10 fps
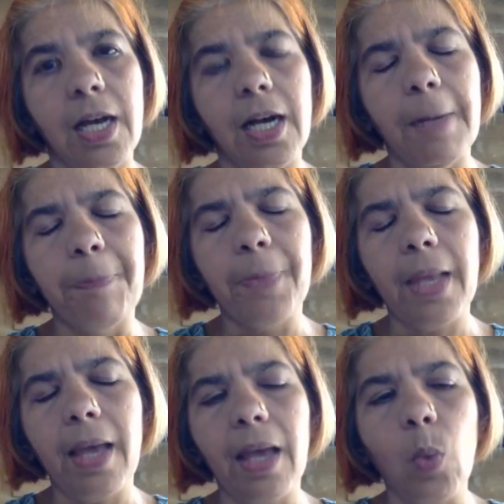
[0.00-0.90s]
Um,
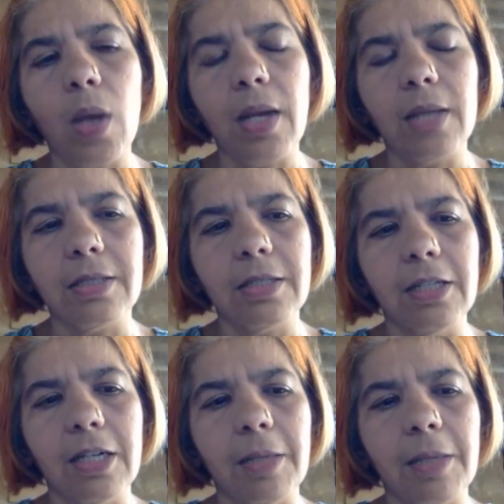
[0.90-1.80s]
and one other
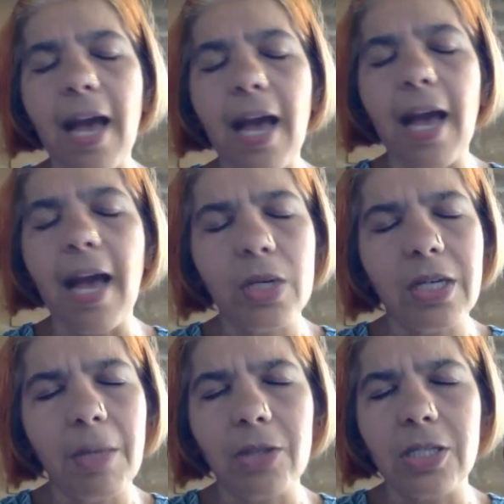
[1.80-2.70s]
term, I haven't written
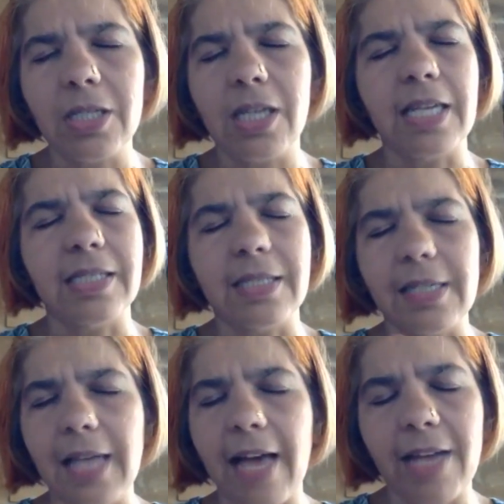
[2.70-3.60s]
about it yet. I still
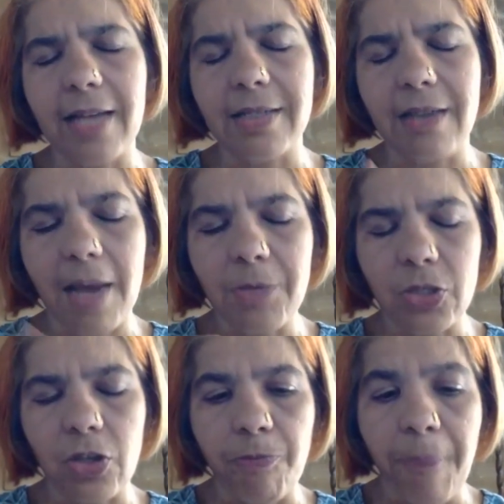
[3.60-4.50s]
haven't had time to
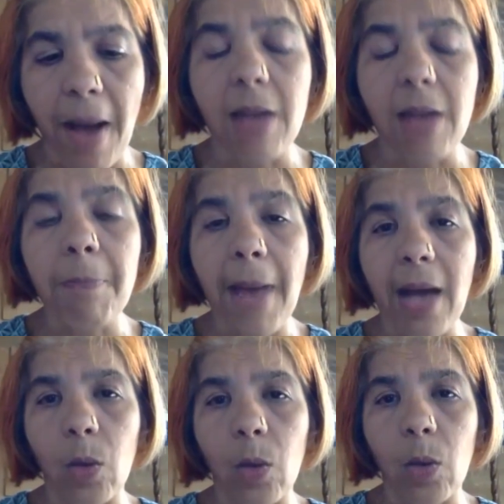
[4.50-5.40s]
sort of
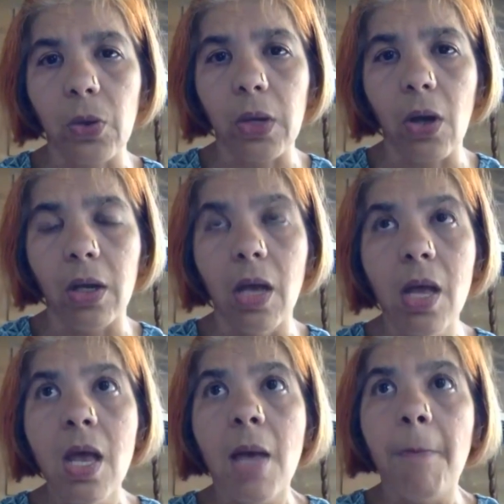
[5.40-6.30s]
unpack what was going on.
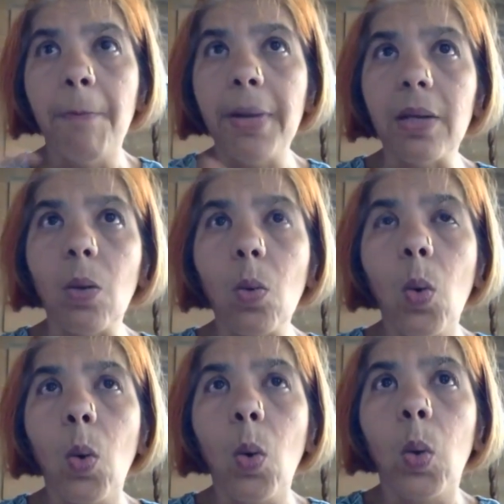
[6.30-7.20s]
But
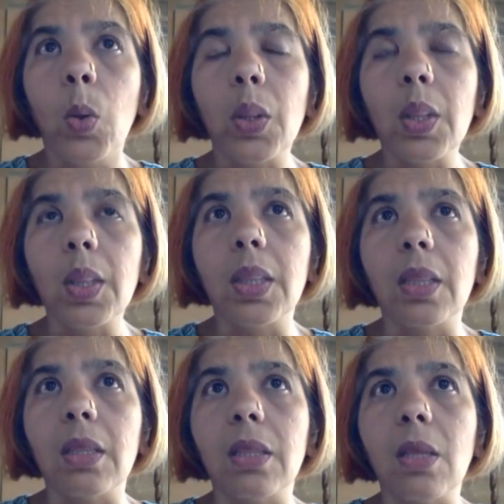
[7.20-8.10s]

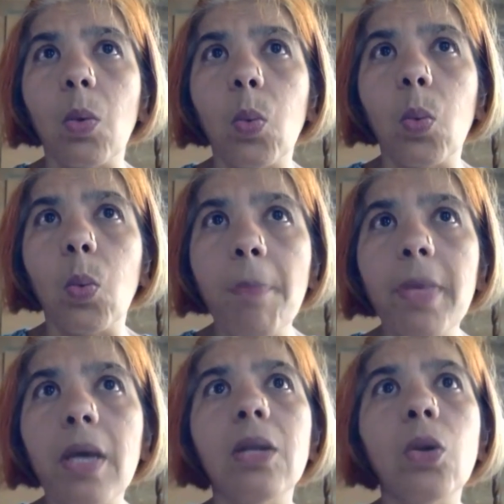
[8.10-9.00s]
the
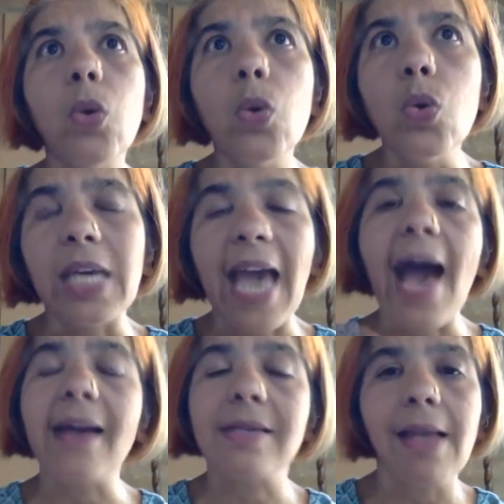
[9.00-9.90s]
woman who
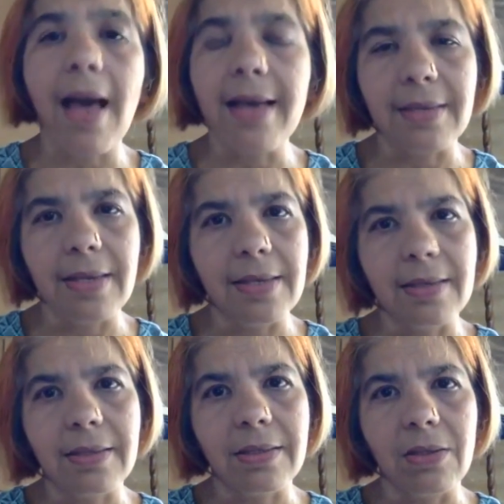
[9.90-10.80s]
catalyzes
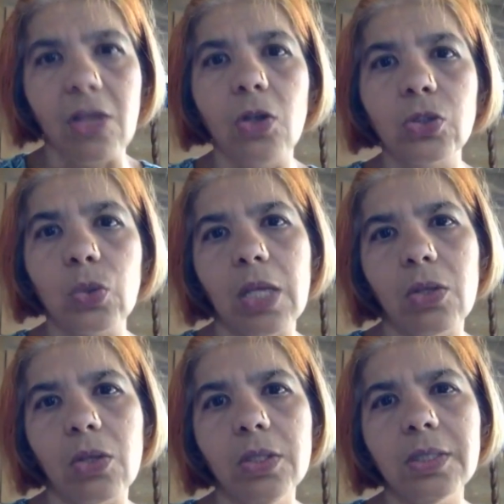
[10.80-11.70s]
Rios
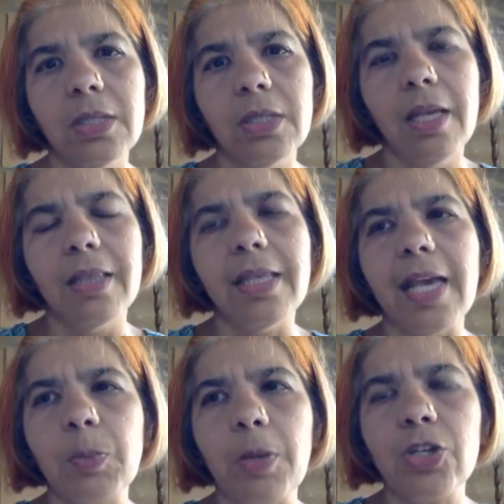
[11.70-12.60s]
Unidos, the
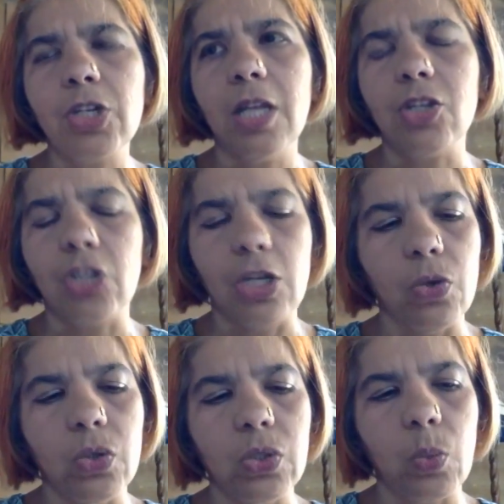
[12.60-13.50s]
expression that she
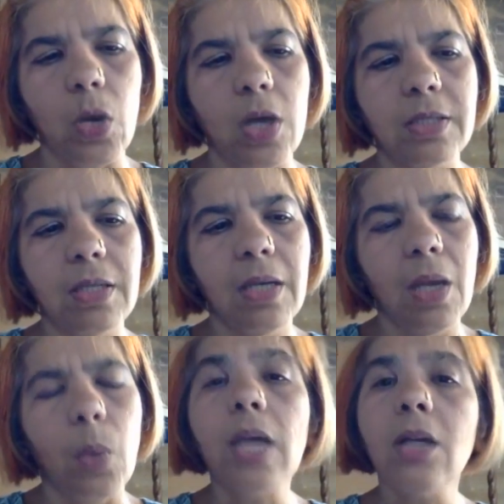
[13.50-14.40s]
used was,
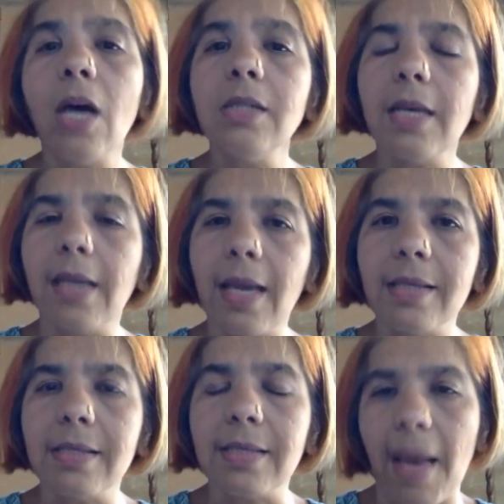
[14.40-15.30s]
we are not
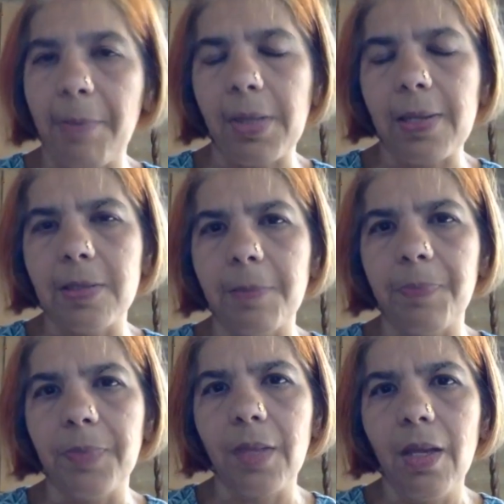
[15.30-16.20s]
against capitalism.
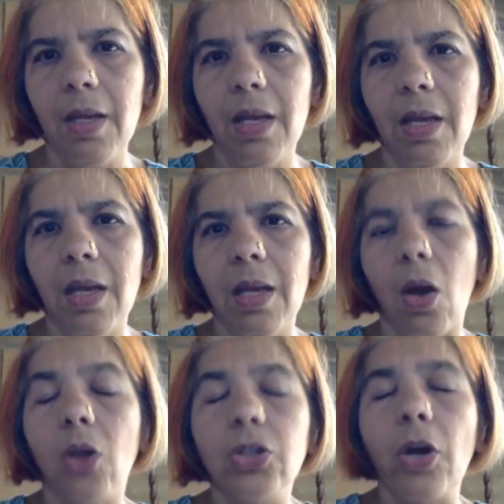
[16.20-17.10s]

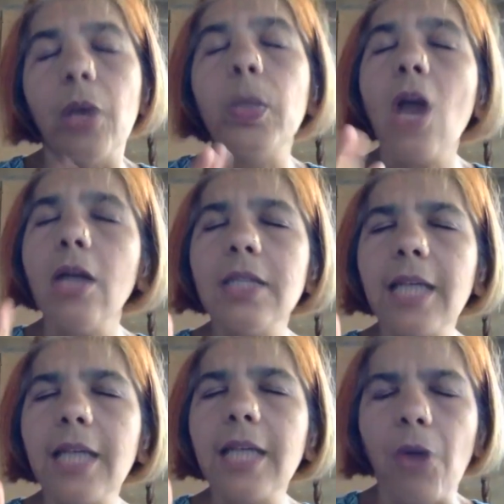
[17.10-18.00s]
Oh, sorry, we're not
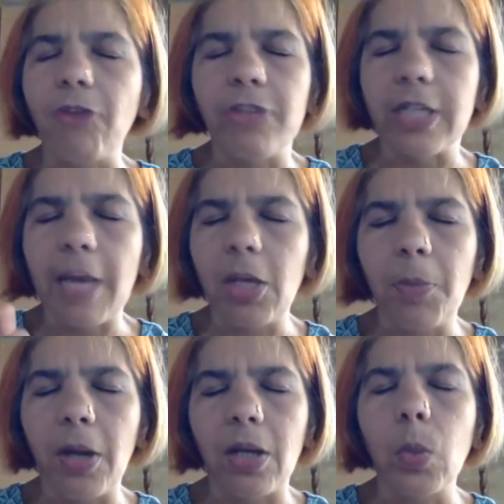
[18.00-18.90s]
against profit. I beg your
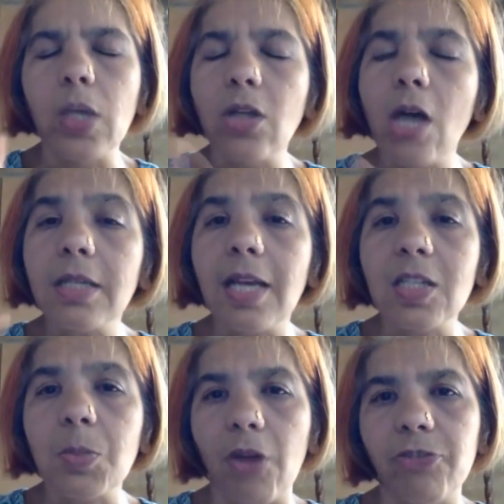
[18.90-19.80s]
pardon. We're not
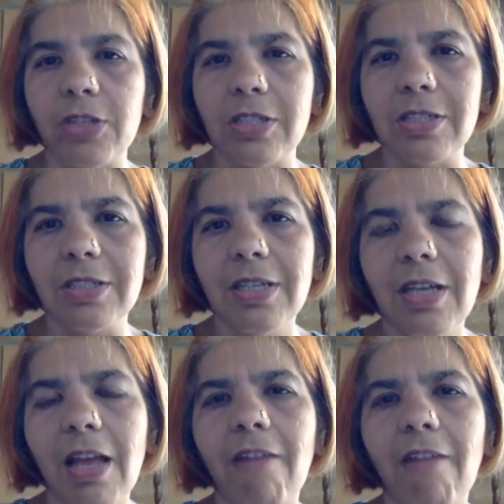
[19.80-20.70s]
against profit.
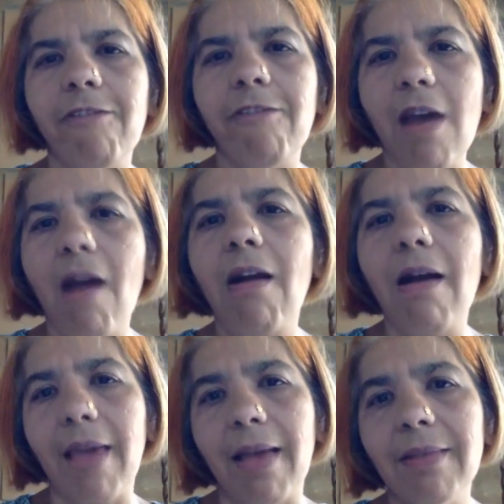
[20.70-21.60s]
We are
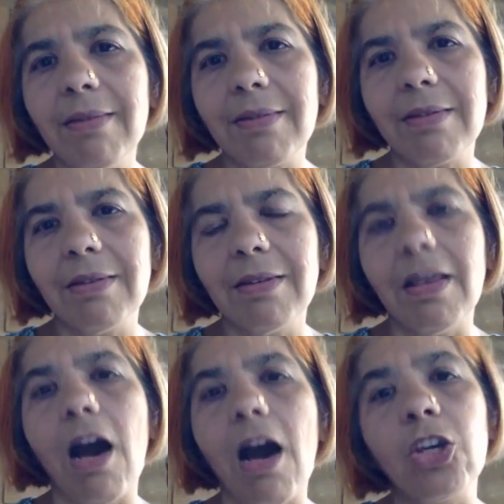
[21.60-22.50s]
against
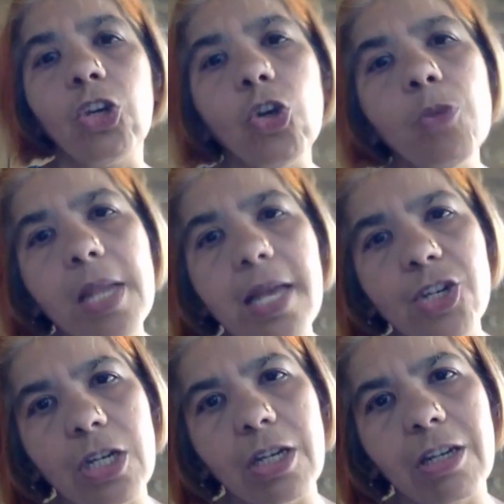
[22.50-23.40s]
the
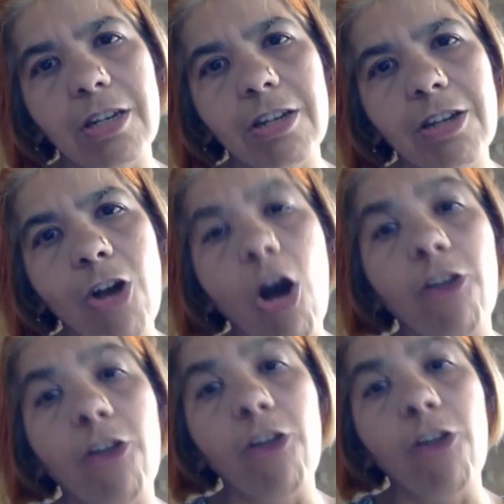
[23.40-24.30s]
accumulation
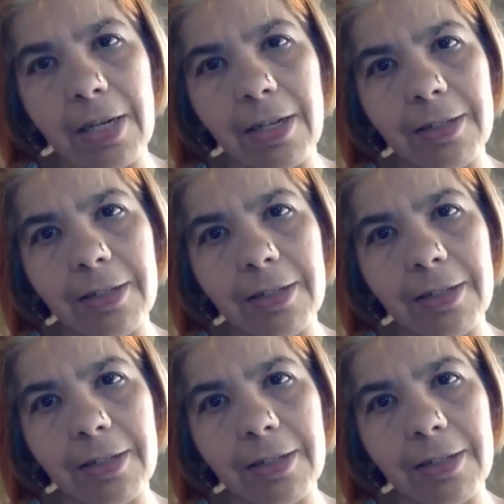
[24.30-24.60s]
of capital.